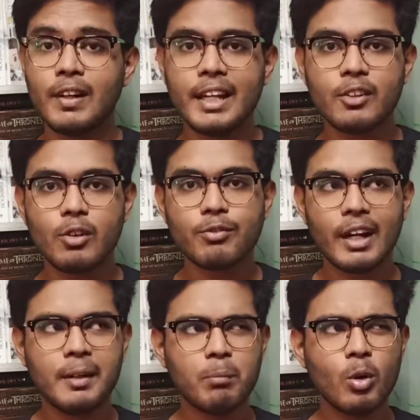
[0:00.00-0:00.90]
Like you'll
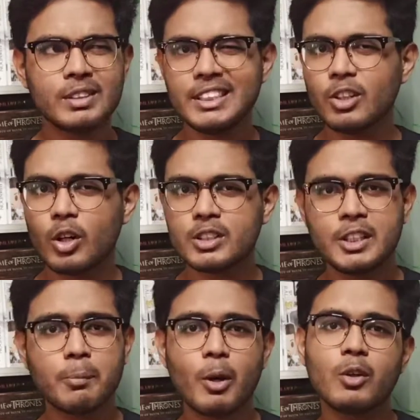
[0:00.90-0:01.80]
find 0 or
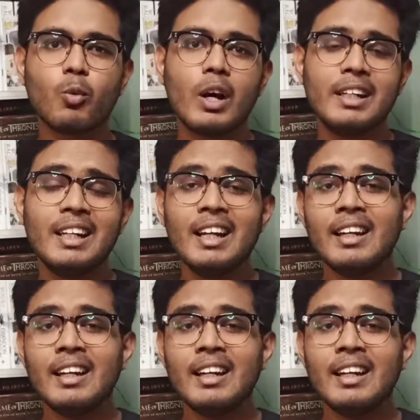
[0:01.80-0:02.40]
0.1